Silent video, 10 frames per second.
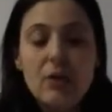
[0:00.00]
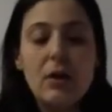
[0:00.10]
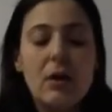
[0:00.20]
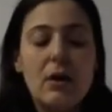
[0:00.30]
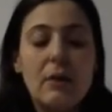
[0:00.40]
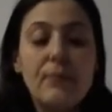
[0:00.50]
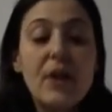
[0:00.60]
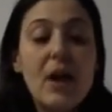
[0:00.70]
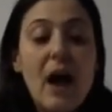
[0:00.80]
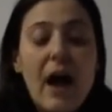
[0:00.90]
Um,
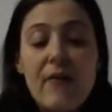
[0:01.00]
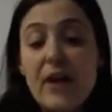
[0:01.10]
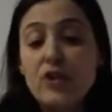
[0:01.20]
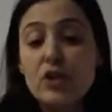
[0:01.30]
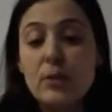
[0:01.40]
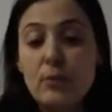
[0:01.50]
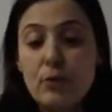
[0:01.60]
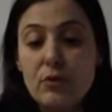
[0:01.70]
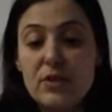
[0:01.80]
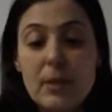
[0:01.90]
I've actually
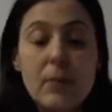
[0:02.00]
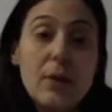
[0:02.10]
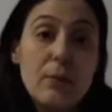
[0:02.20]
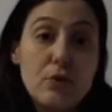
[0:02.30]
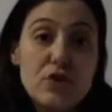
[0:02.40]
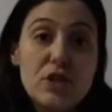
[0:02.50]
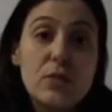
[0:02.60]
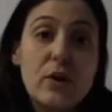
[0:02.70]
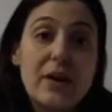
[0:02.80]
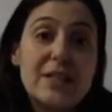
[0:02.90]
brewed some kombuchas
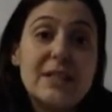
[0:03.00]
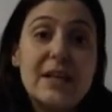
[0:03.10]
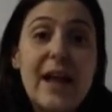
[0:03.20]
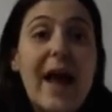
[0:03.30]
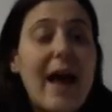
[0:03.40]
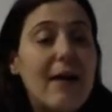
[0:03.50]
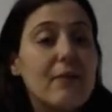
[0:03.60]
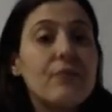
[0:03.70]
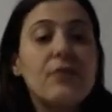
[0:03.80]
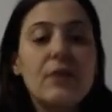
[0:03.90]
where it didn't have
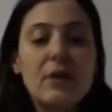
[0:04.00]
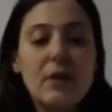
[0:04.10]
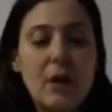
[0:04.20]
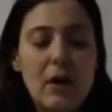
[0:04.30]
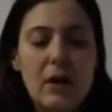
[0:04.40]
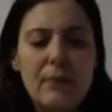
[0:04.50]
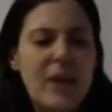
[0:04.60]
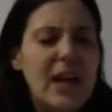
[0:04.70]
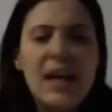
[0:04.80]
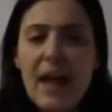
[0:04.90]
um,
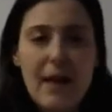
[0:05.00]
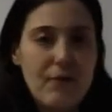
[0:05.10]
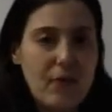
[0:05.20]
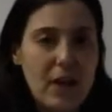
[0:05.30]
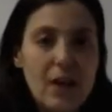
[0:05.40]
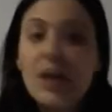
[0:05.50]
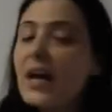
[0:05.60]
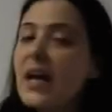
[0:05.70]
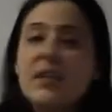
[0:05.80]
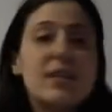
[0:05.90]
any caffeine.
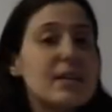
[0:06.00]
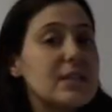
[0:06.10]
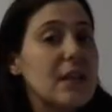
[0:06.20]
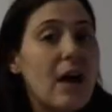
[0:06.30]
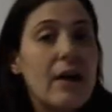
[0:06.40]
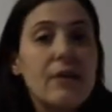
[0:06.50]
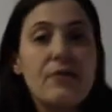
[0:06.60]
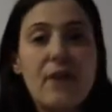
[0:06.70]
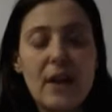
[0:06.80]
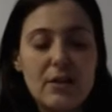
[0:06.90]
It does not
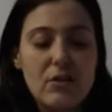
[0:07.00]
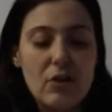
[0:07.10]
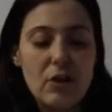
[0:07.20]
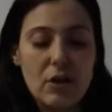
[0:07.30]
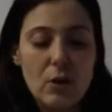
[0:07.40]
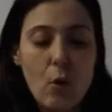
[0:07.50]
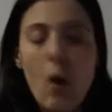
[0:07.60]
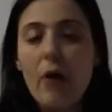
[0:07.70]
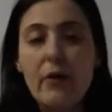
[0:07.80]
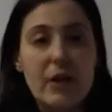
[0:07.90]
affect the
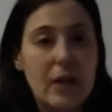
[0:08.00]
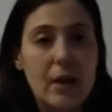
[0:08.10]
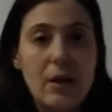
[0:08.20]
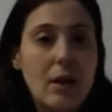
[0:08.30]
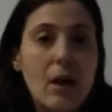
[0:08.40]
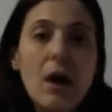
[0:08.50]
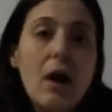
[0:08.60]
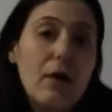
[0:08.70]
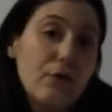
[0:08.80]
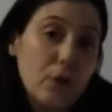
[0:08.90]
quality
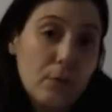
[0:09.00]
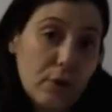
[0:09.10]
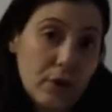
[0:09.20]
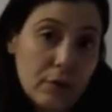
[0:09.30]
of your brew.